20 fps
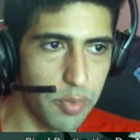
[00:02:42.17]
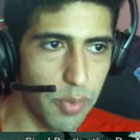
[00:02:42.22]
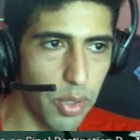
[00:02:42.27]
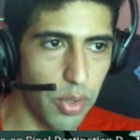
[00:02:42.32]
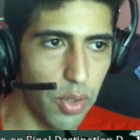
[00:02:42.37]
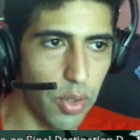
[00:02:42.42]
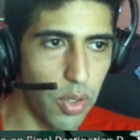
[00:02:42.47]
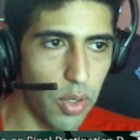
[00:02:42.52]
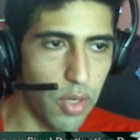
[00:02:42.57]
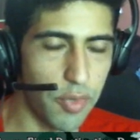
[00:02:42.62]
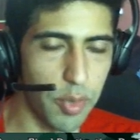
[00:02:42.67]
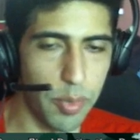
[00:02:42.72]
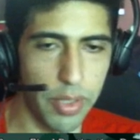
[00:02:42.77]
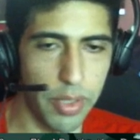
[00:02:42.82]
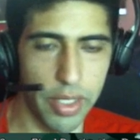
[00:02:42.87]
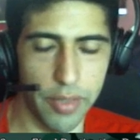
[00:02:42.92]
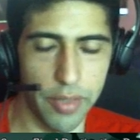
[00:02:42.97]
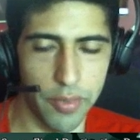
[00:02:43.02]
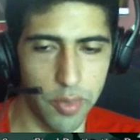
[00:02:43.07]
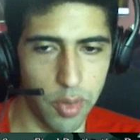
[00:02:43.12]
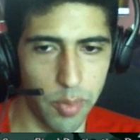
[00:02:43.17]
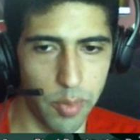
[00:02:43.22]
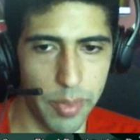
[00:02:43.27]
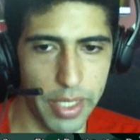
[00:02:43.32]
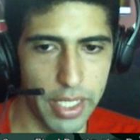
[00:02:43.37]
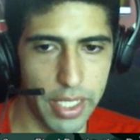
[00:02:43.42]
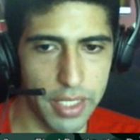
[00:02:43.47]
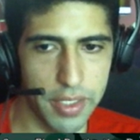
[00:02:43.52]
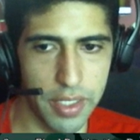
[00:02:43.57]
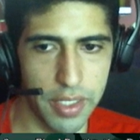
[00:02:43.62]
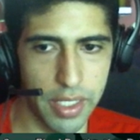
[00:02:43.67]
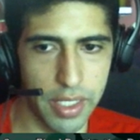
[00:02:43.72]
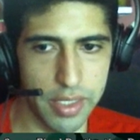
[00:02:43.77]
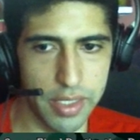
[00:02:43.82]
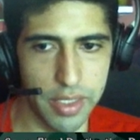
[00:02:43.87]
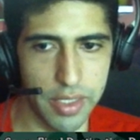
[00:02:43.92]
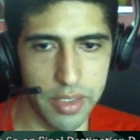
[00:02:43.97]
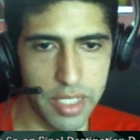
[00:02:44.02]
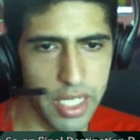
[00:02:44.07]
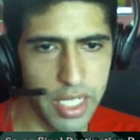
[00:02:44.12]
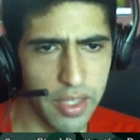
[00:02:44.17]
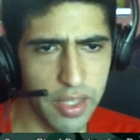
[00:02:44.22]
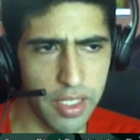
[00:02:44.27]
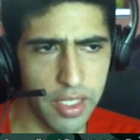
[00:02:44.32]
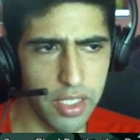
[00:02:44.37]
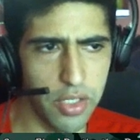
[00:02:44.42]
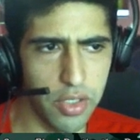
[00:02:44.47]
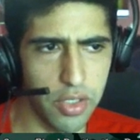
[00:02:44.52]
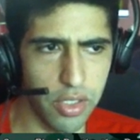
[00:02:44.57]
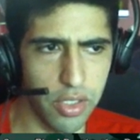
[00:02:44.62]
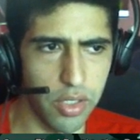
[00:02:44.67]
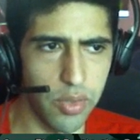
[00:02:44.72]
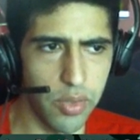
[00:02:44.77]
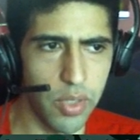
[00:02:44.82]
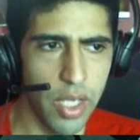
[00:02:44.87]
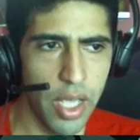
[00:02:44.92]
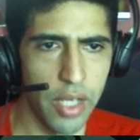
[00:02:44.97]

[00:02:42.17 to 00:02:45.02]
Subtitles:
pogo off the platform, make it onto the next ledge. Anything you can do.